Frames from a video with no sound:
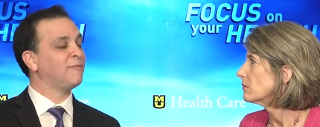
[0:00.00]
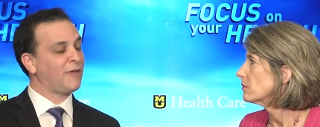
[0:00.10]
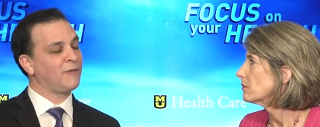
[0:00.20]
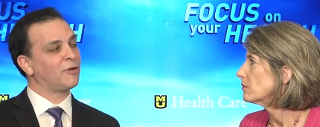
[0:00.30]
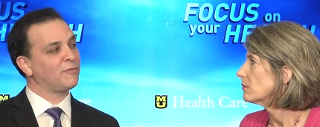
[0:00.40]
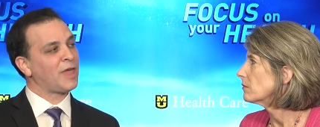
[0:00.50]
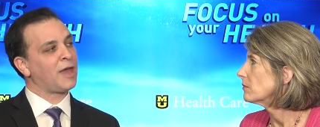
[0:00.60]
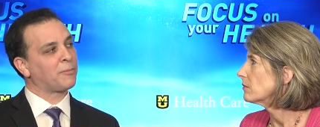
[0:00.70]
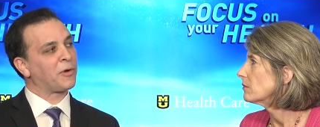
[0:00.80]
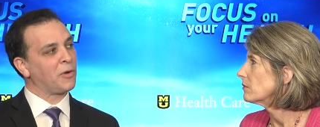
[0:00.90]
Speaker 1: favor of
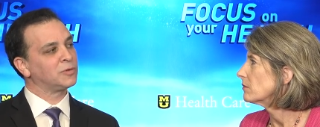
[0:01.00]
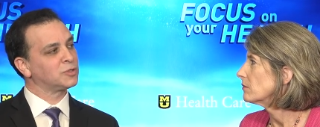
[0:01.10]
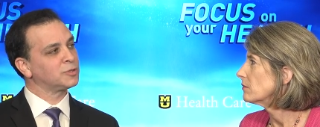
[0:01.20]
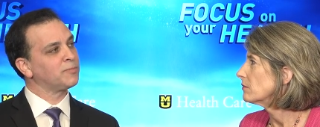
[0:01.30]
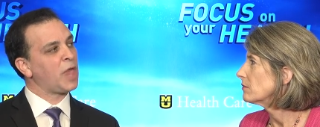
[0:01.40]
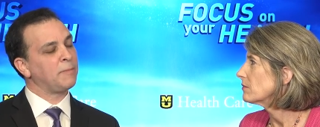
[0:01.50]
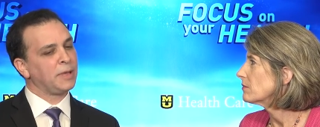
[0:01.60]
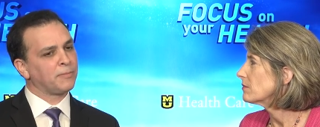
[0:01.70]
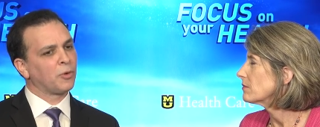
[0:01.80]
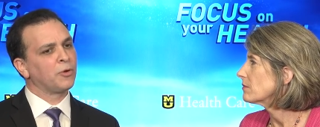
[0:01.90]
that approach. And
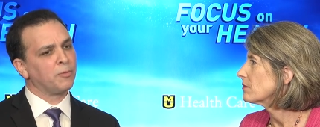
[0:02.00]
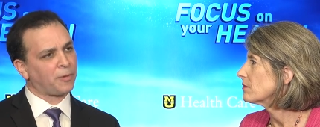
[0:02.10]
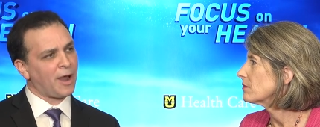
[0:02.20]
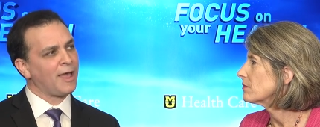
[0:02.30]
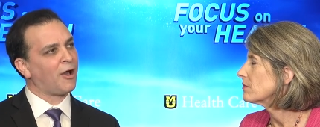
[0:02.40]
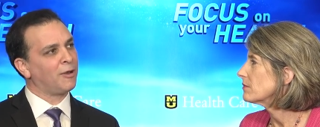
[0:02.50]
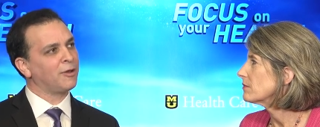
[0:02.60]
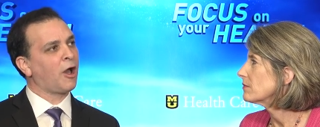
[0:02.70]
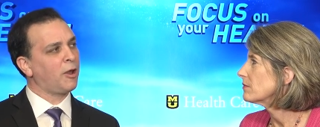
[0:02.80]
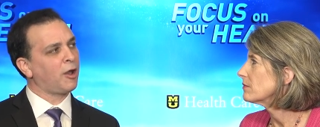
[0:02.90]
people who prey
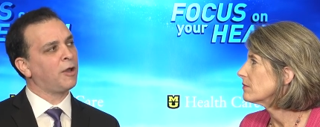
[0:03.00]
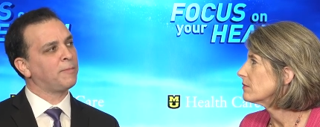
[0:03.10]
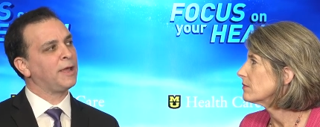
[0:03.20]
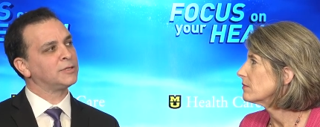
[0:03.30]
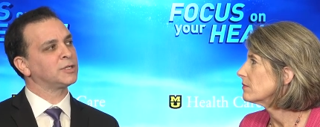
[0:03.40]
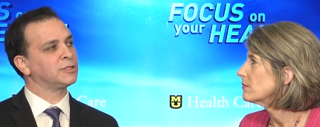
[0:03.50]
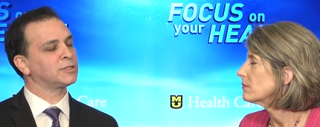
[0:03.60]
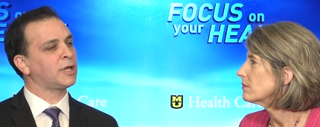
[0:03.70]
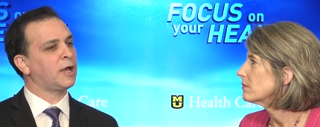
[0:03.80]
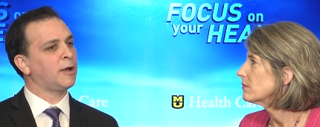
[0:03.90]
on, on, on
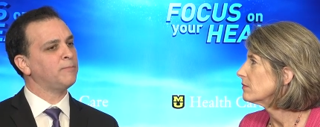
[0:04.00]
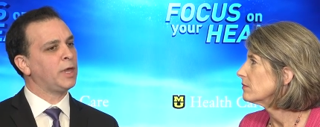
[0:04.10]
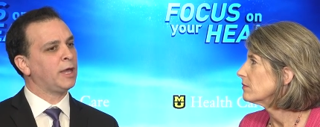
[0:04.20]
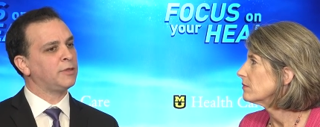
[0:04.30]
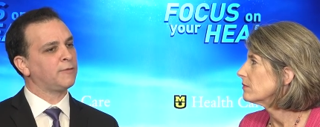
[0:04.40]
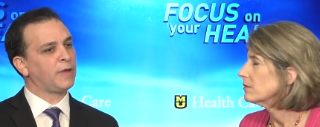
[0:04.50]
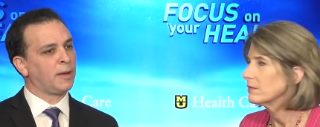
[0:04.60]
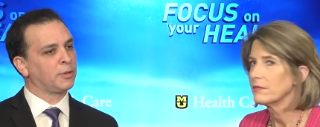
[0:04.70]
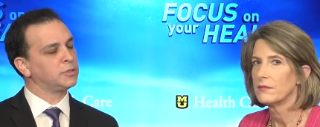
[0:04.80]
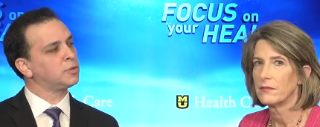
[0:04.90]
patients uh, and their
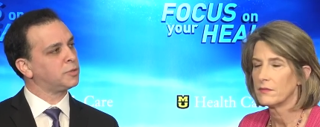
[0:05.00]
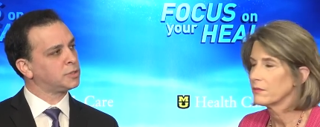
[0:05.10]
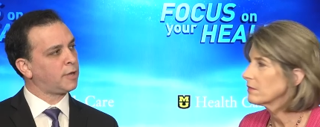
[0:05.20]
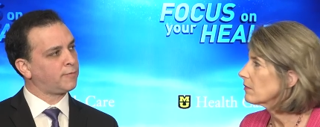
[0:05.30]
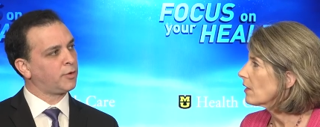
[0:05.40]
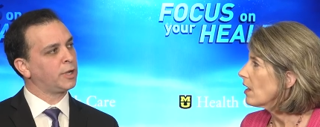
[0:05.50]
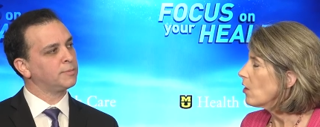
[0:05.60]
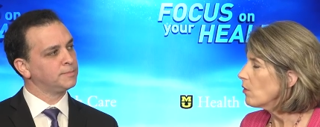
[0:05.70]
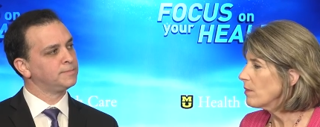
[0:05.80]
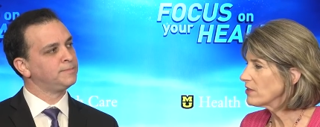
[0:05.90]
families who are suffering.
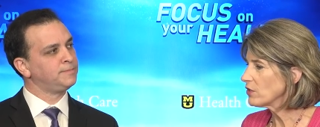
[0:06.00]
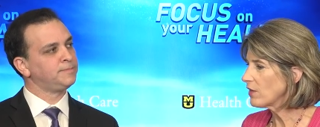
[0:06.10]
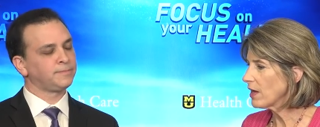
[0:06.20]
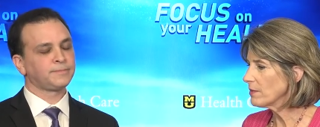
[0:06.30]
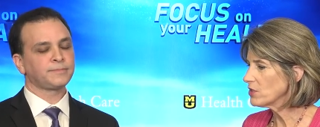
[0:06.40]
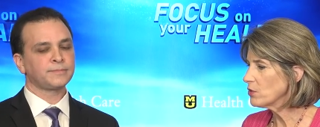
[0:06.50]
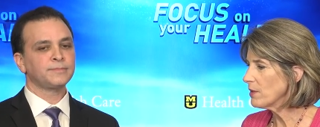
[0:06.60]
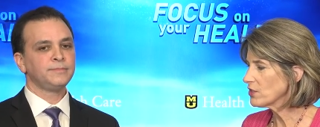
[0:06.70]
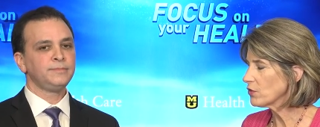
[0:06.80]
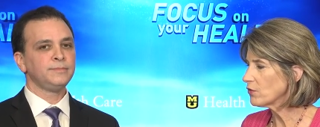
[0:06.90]
Speaker 2: We mentioned vitamins. You
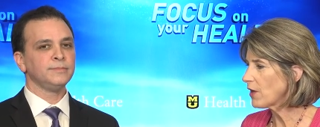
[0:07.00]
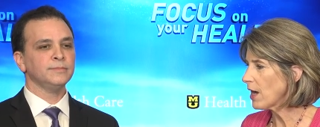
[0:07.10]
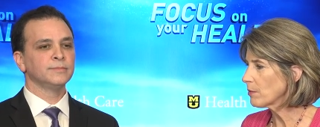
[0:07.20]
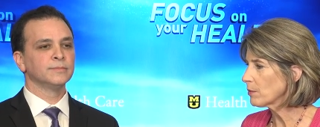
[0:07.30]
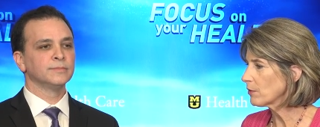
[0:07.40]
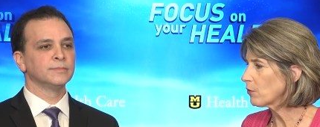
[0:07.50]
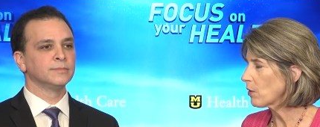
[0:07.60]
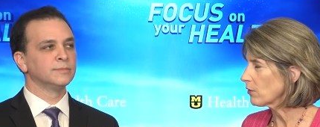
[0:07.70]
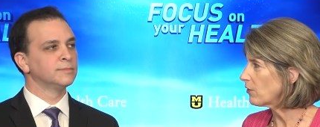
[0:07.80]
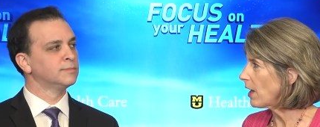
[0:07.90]
mentioned fiber
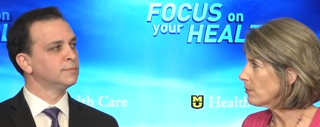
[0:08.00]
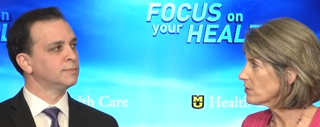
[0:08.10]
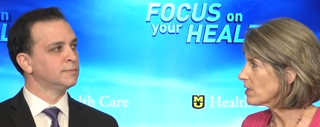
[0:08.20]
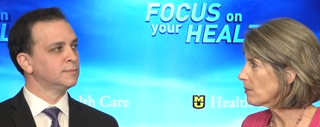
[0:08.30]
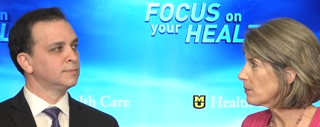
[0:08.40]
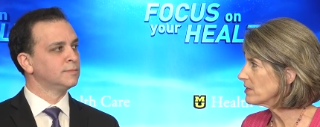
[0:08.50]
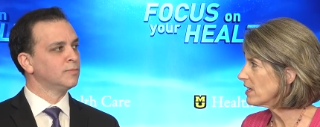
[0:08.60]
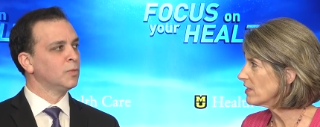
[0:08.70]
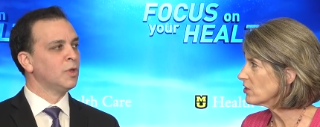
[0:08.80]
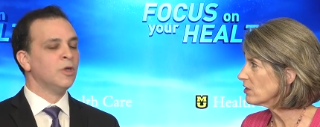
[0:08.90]
before. Fiber
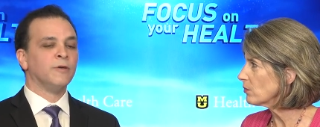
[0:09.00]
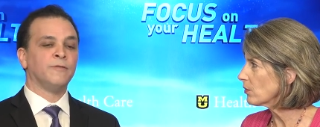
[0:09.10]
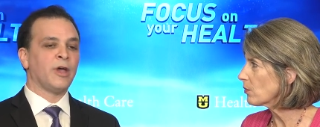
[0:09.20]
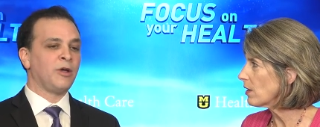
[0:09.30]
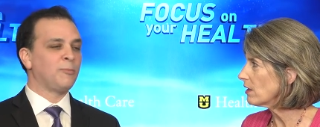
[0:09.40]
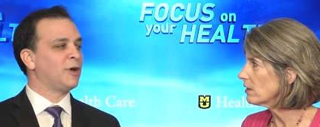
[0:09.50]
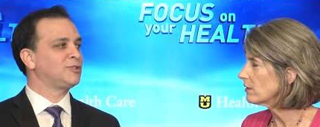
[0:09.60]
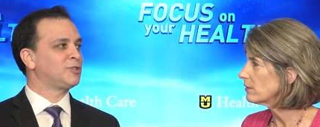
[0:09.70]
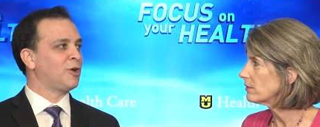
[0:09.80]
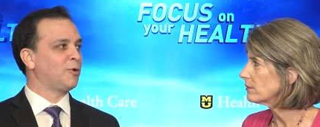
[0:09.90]
supplementation? Very
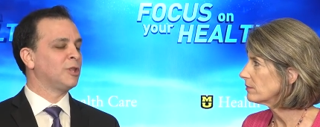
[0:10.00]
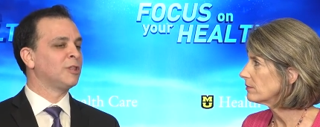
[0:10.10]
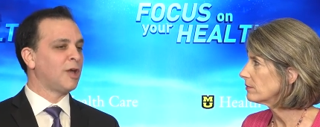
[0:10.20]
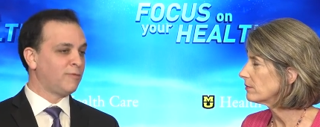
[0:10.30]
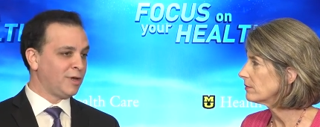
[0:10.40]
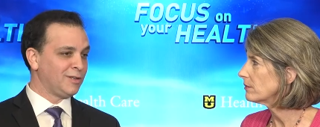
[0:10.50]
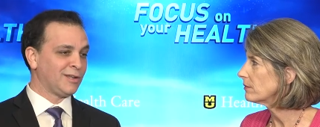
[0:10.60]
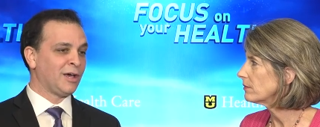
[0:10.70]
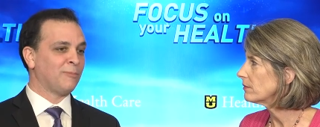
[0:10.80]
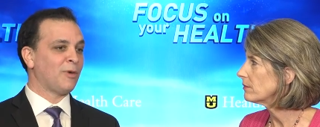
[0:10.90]
Speaker 1: much so. Love it.
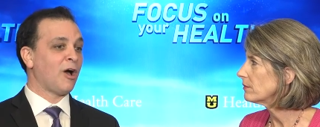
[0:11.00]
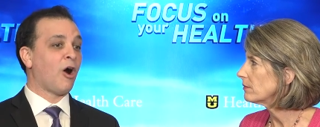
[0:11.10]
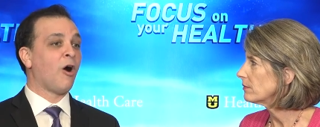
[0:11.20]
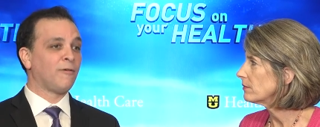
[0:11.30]
Um, all